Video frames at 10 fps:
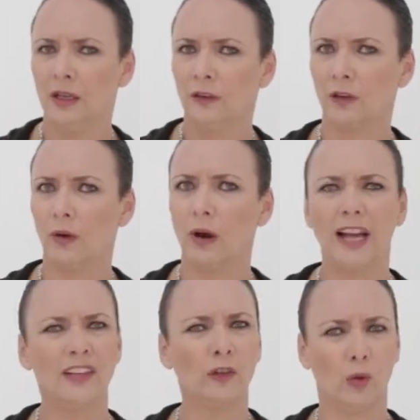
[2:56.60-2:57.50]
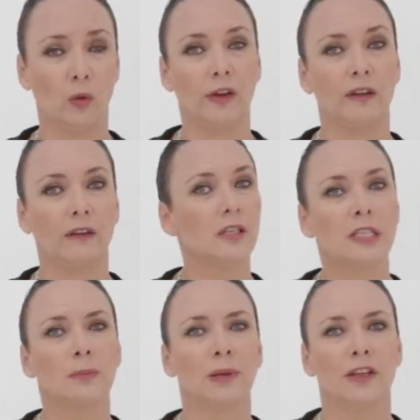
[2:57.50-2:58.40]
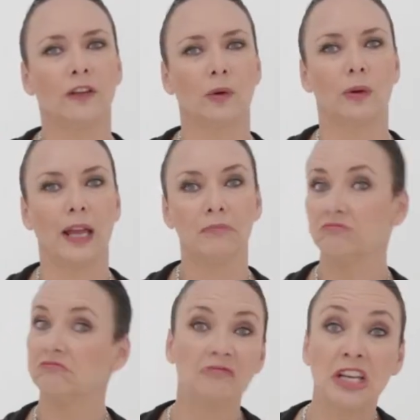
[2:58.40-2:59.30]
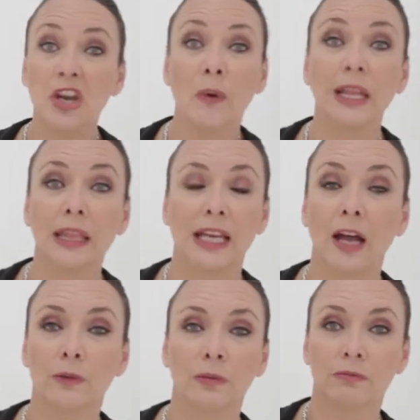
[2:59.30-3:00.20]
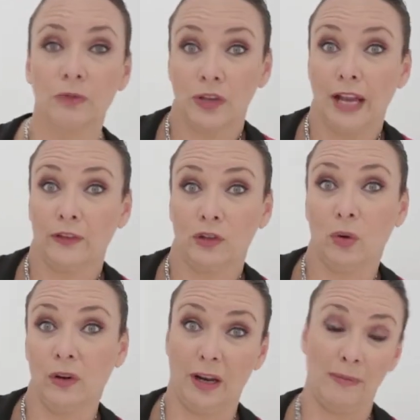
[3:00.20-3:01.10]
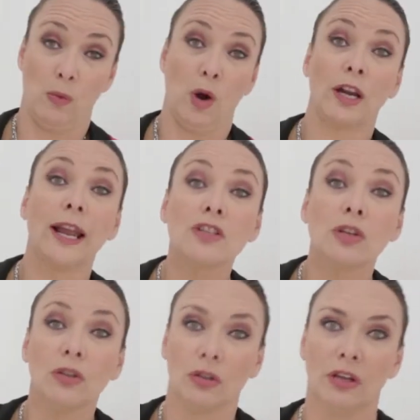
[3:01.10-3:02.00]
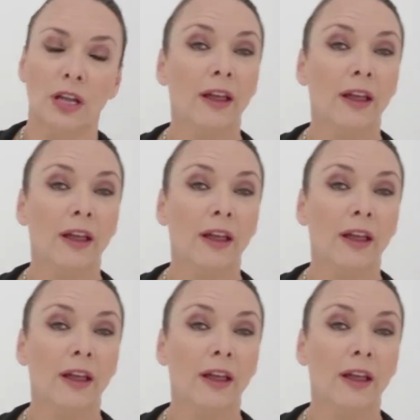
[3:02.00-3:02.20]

So I just called it the discipline disorder. Didn't know anything else to call it. I mean, what could I do?